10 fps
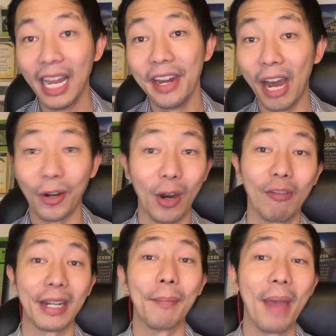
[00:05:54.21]
Now, do I
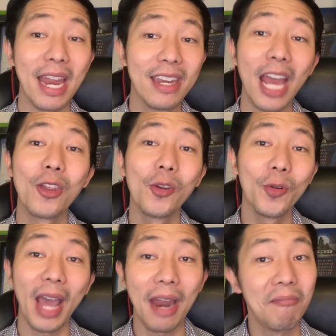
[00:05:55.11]
recommend that you do
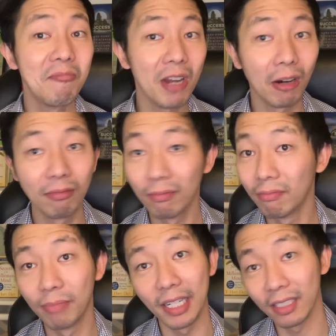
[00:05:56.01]
that? No.
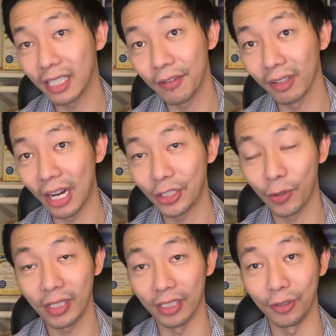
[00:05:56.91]
But it does give you a lot of
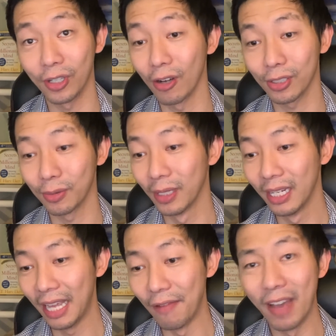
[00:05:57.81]
choices. You can also
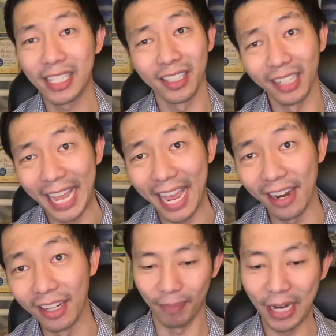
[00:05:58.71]
invest in
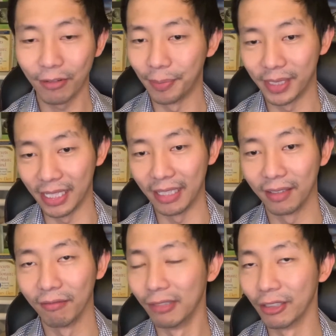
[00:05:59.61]
land, bankruptcy,
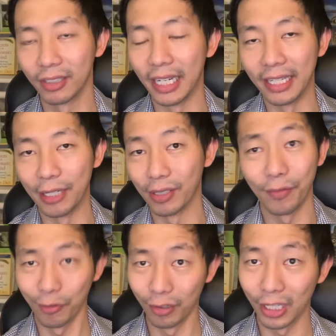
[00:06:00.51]
real estate deals if
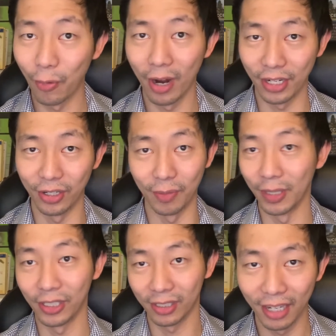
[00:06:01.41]
you really wanted to.
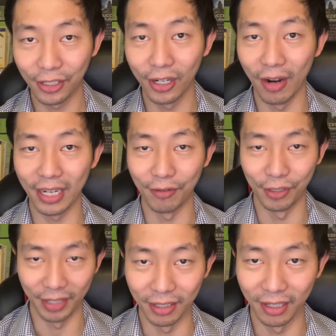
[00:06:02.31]
But just let you know, it gives you
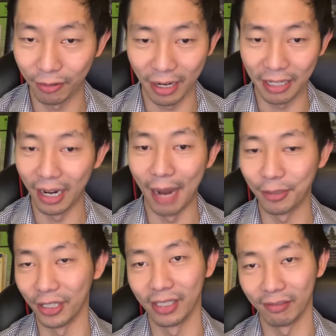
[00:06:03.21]
great
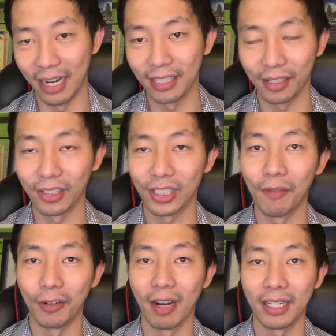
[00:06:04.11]
options, right? So it's
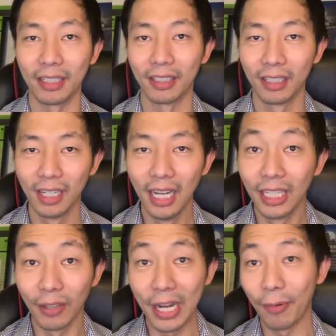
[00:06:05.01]
self-directed.
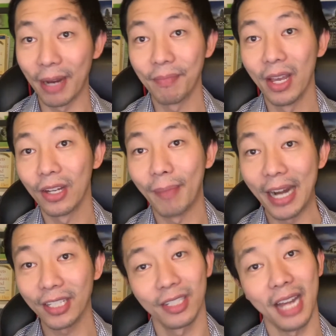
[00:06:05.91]
So anyway, back
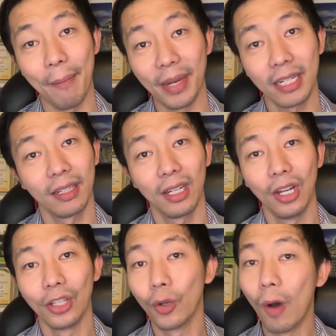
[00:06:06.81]
to the topic.
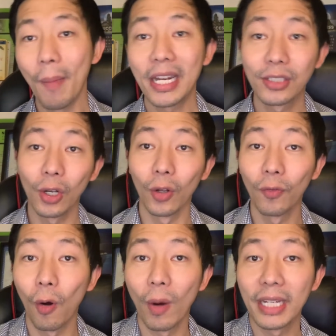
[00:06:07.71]
So what makes solo
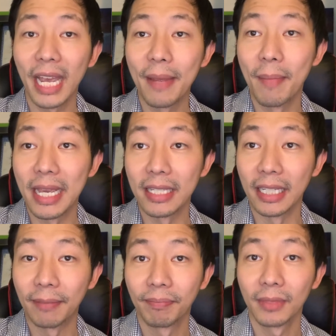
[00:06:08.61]
401k
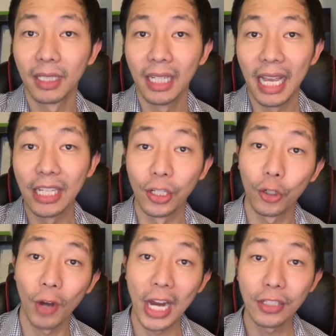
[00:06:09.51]
amazing is the
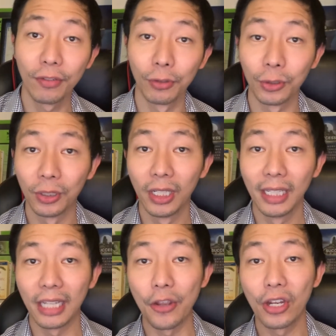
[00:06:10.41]
crazy rule
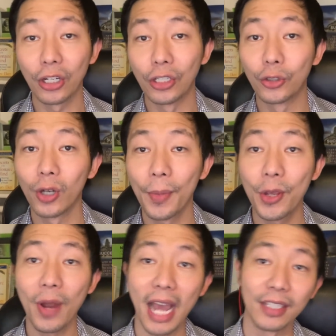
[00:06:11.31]
that you can
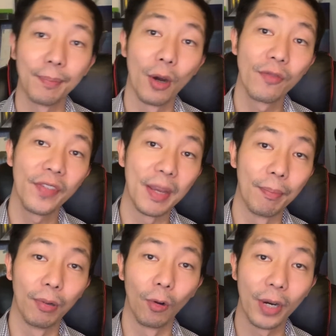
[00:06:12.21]
contribute as both the
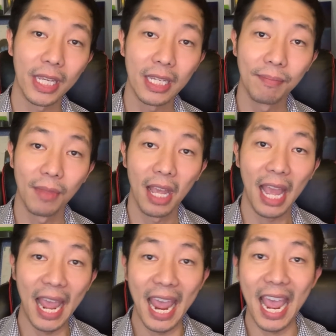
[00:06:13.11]
employee
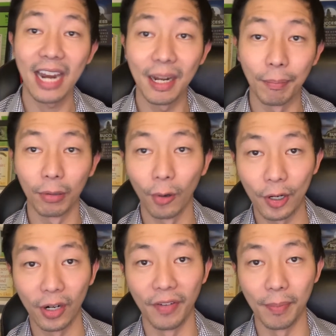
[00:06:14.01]
and employer
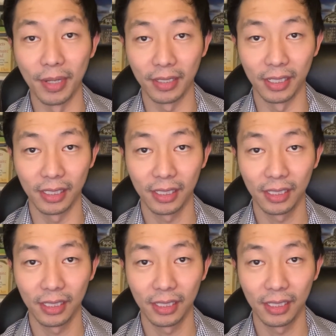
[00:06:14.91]
of the business.